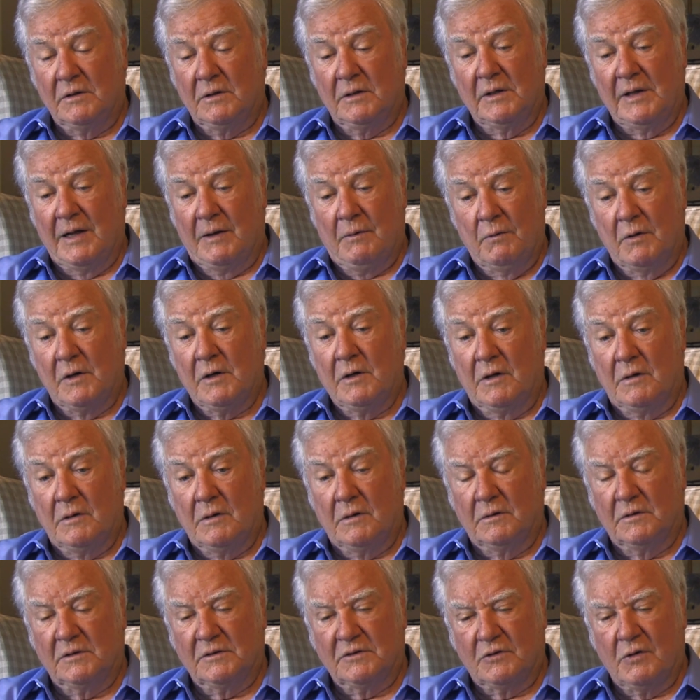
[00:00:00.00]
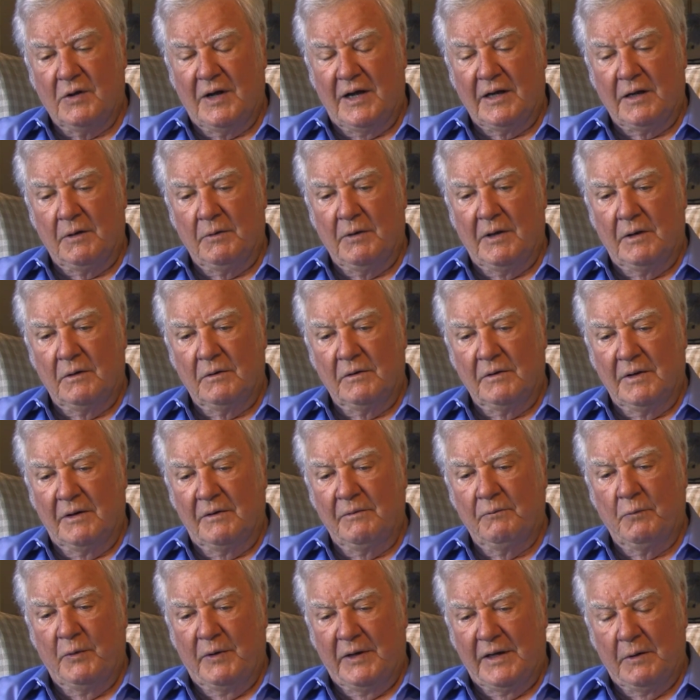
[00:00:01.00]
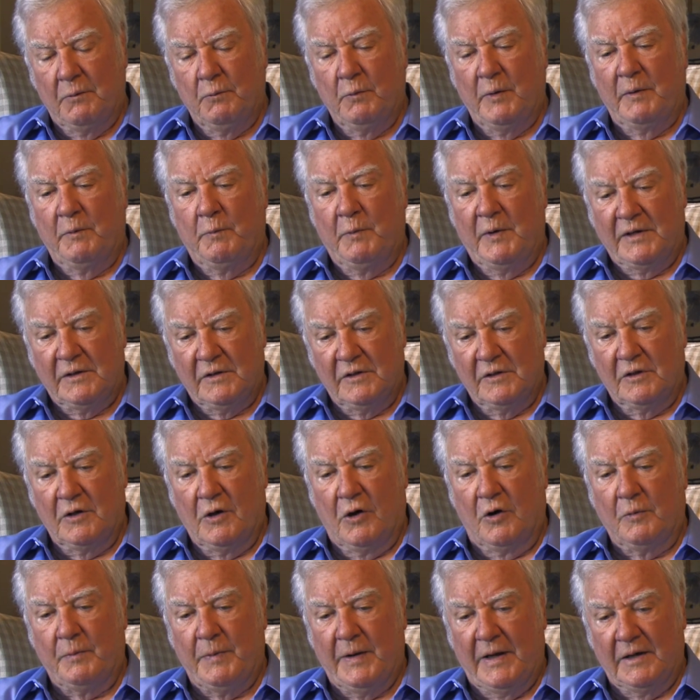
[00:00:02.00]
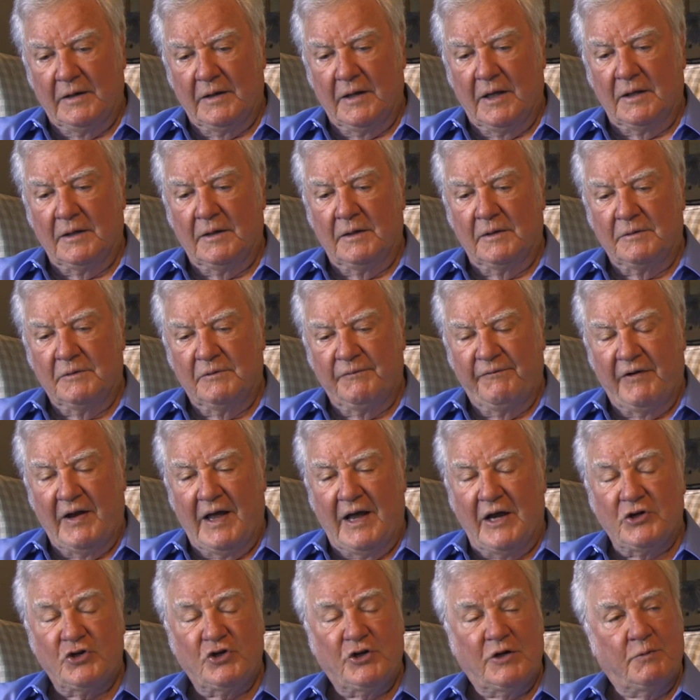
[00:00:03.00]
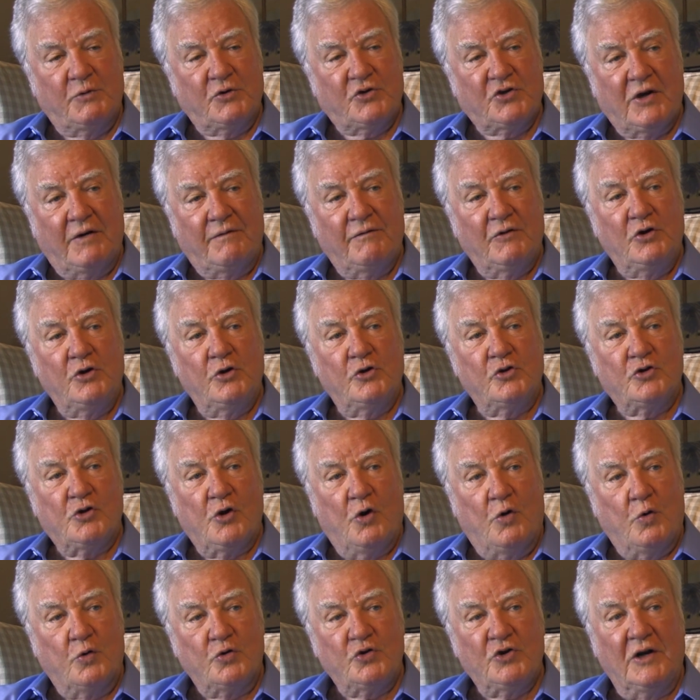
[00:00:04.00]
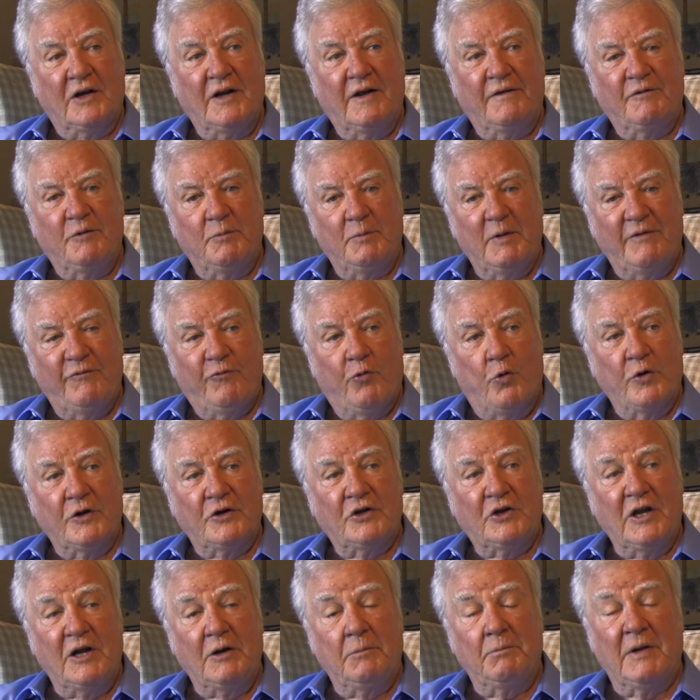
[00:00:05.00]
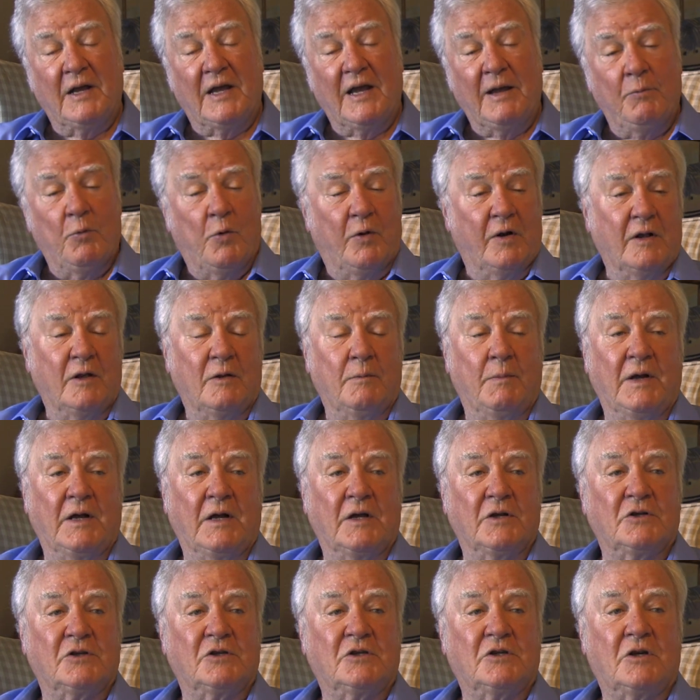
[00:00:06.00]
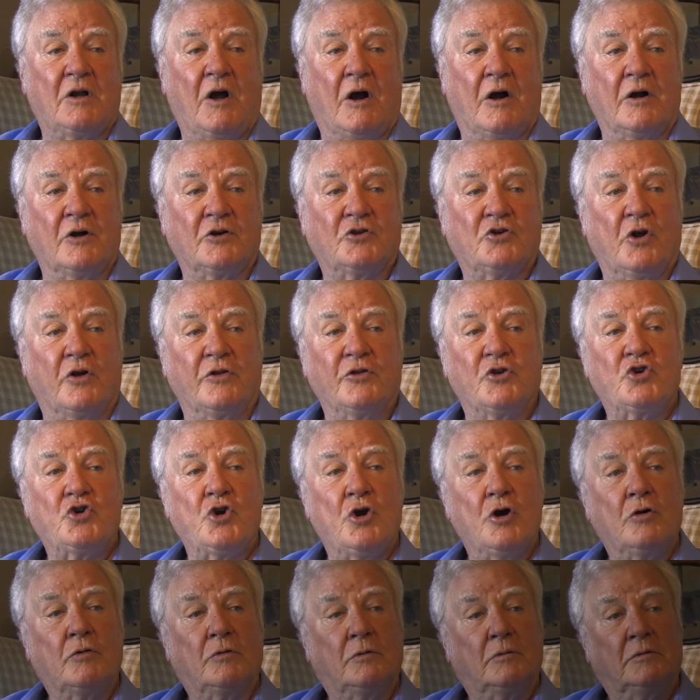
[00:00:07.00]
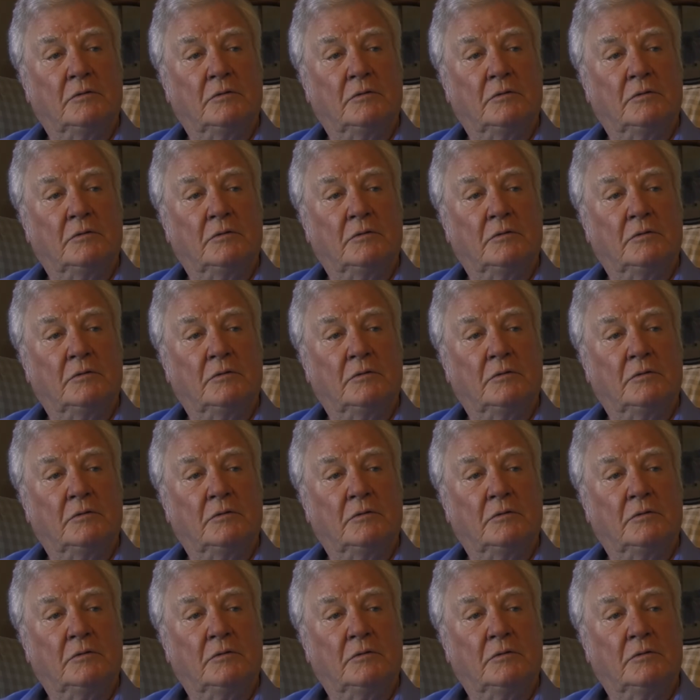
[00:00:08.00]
I want a dog. So we went to the dog pound, got Flash. She was 7 years old. She lived to be 14, became one of the biggest stars on the show.